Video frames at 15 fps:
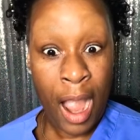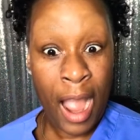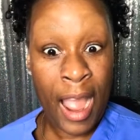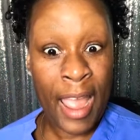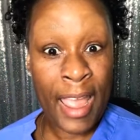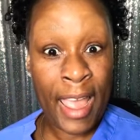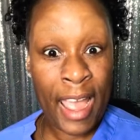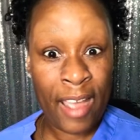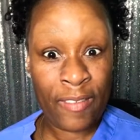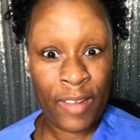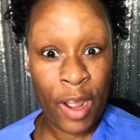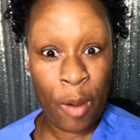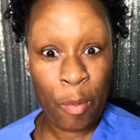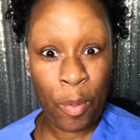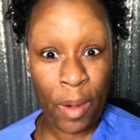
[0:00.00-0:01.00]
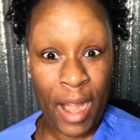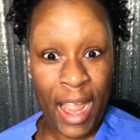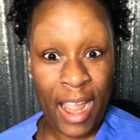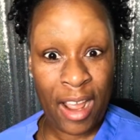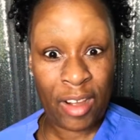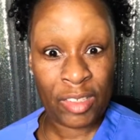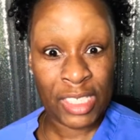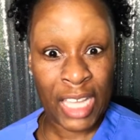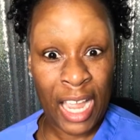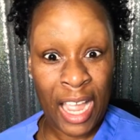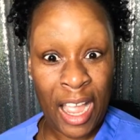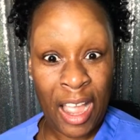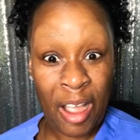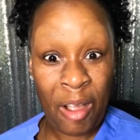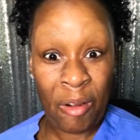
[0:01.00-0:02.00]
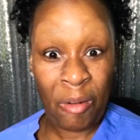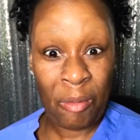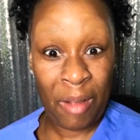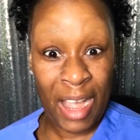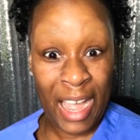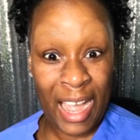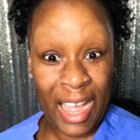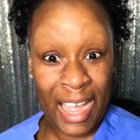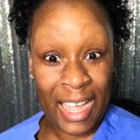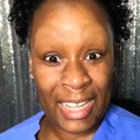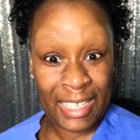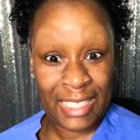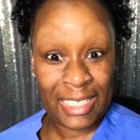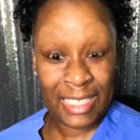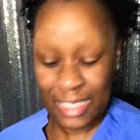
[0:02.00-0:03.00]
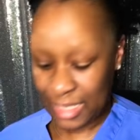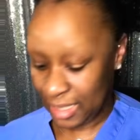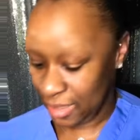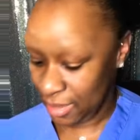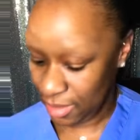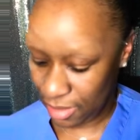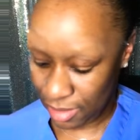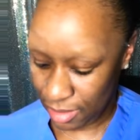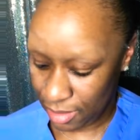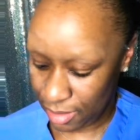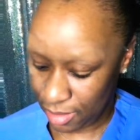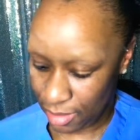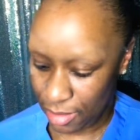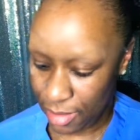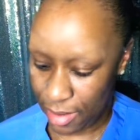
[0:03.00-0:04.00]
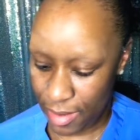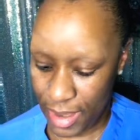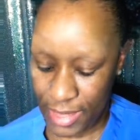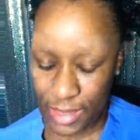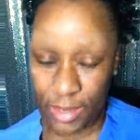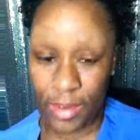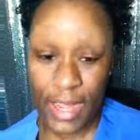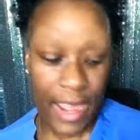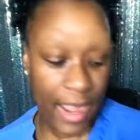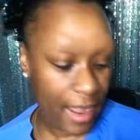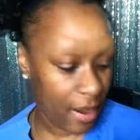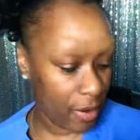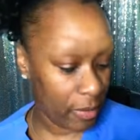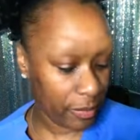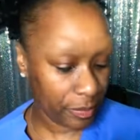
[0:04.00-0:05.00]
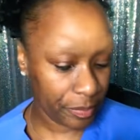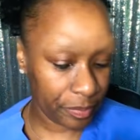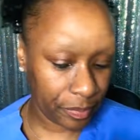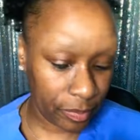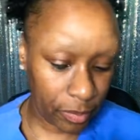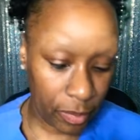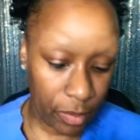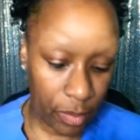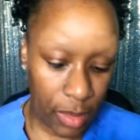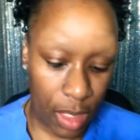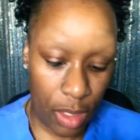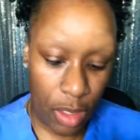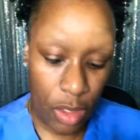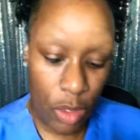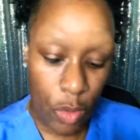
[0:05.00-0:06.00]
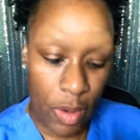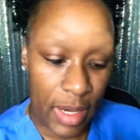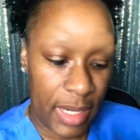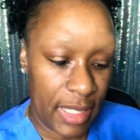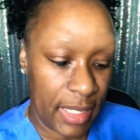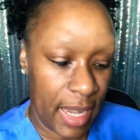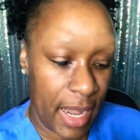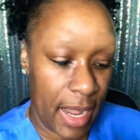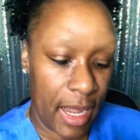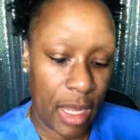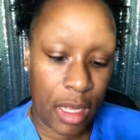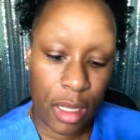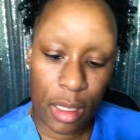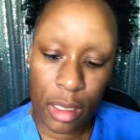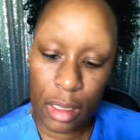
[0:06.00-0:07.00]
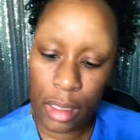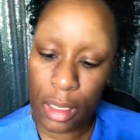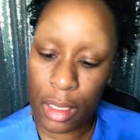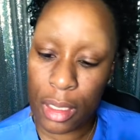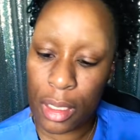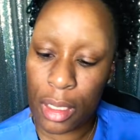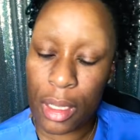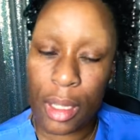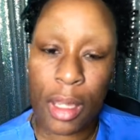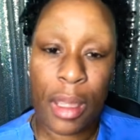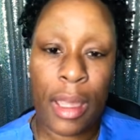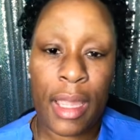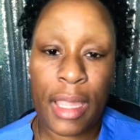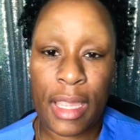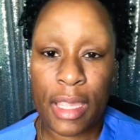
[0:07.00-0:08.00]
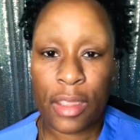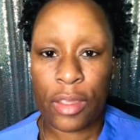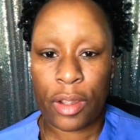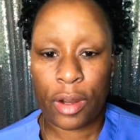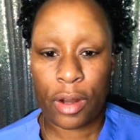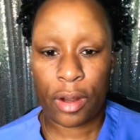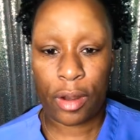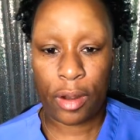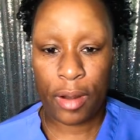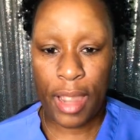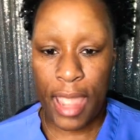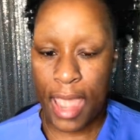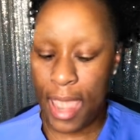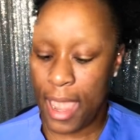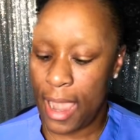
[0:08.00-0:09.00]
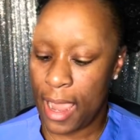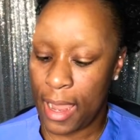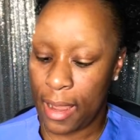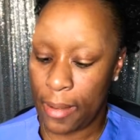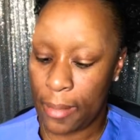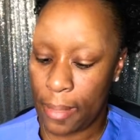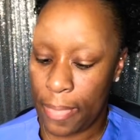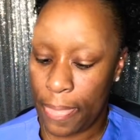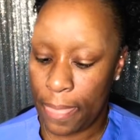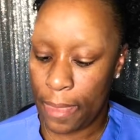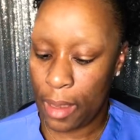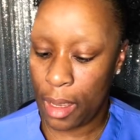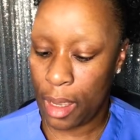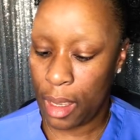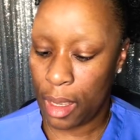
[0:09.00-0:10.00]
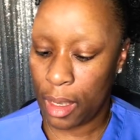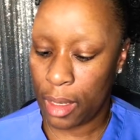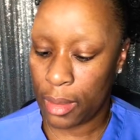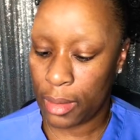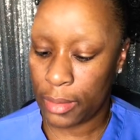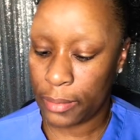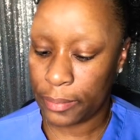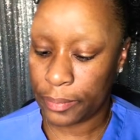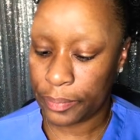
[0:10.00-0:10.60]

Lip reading: I have no brows. What? All right, so now you want to take either a like